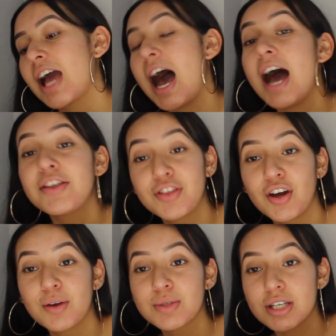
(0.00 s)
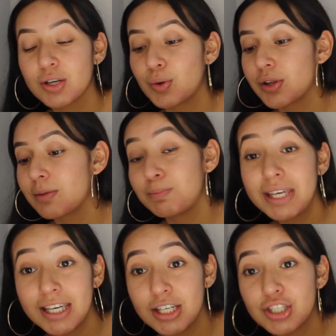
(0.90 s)
I thought I was gonna go to the
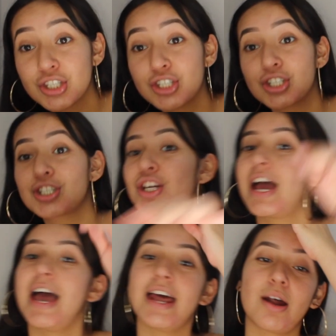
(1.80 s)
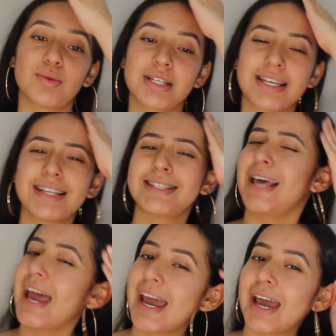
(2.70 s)
beach and I was gonna get a
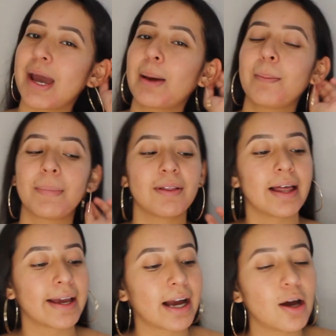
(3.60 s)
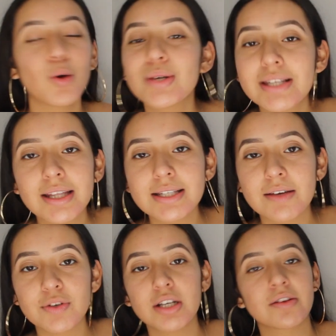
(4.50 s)
tan, but like I always say this
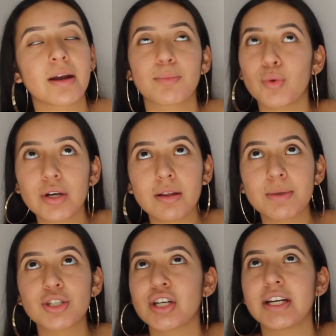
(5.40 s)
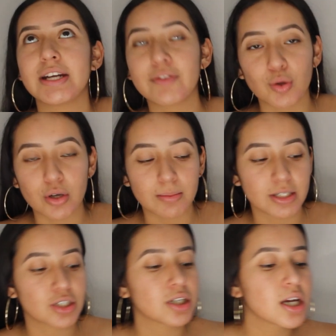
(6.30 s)
every year that I'm going to the beach and I never go to the
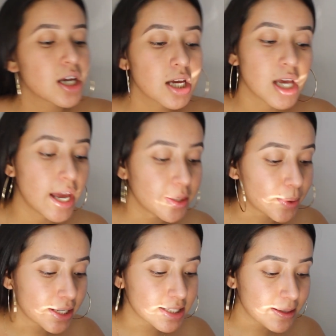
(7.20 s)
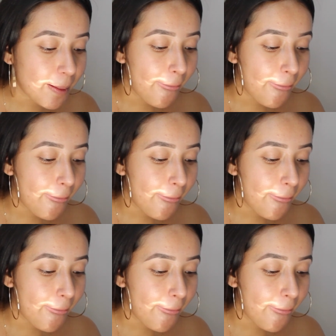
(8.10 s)
beach. Anyways,